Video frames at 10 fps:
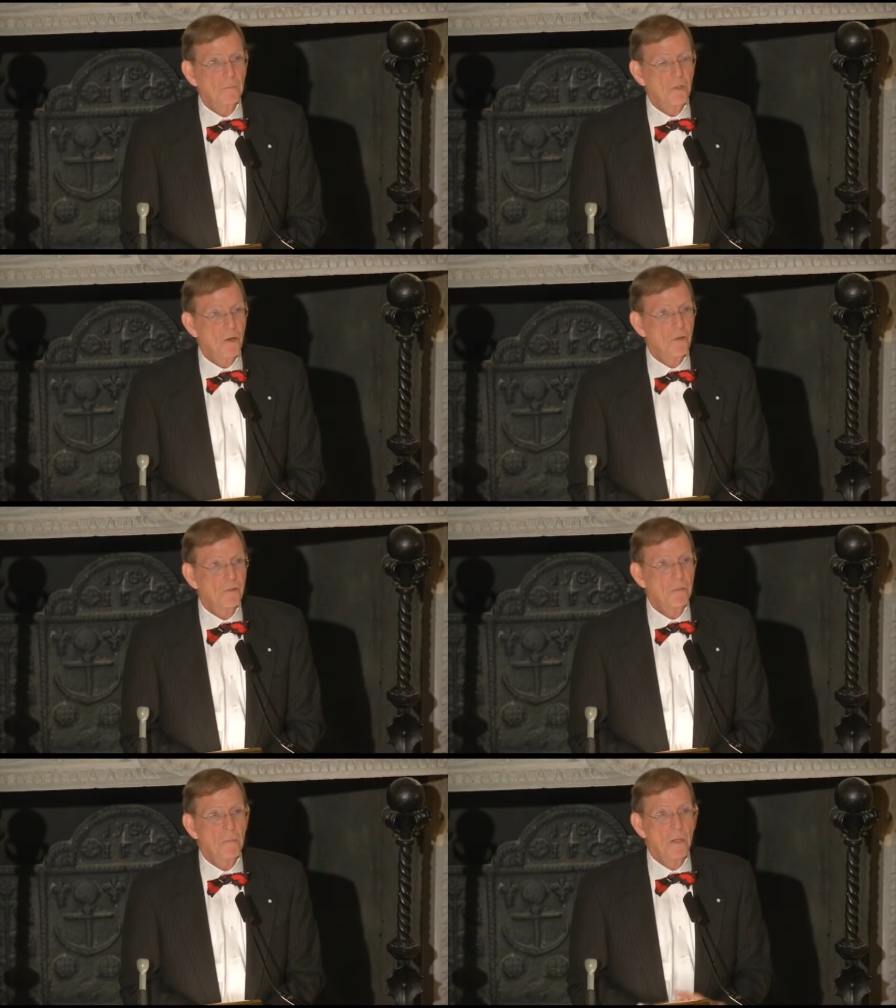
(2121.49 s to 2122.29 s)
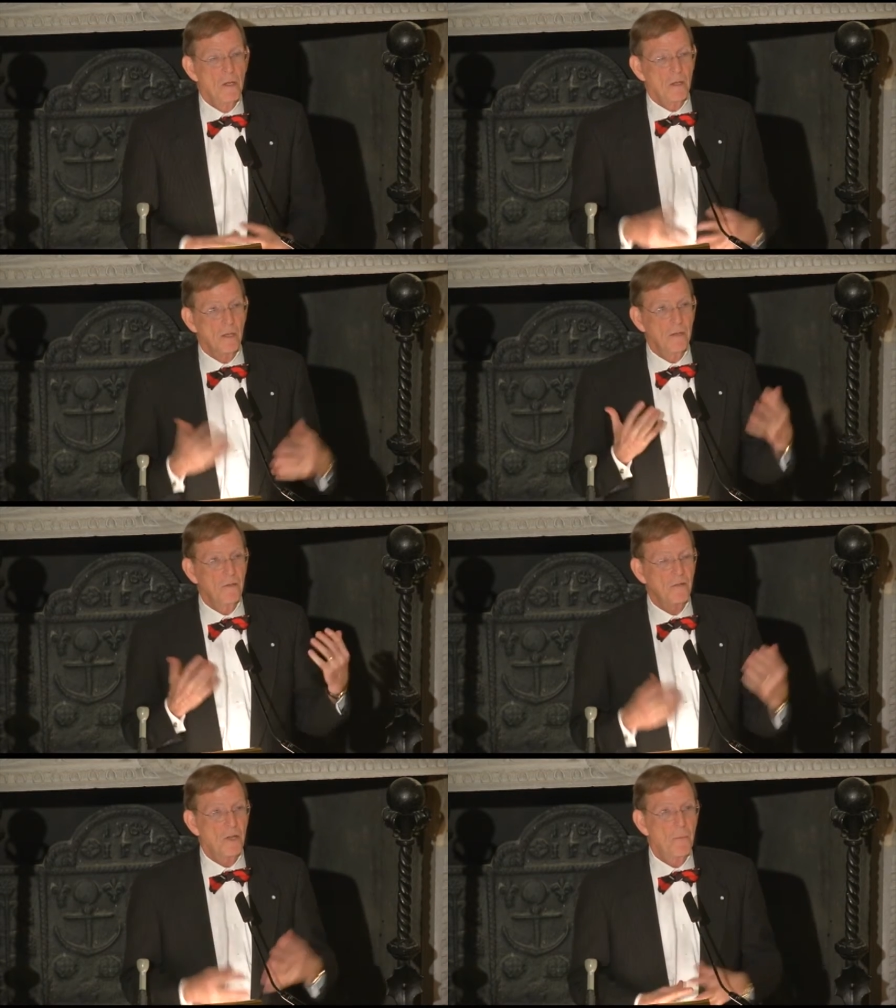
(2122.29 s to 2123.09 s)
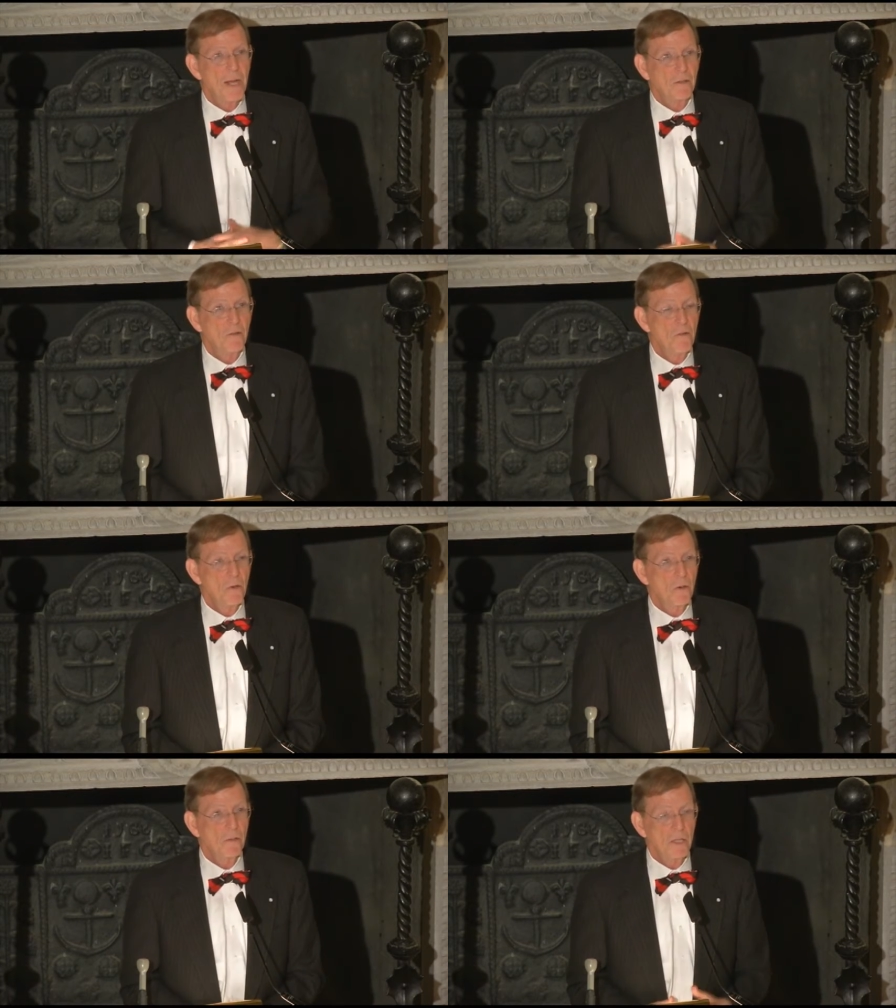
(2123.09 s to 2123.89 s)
Charleston. Clinton sailed back to New York,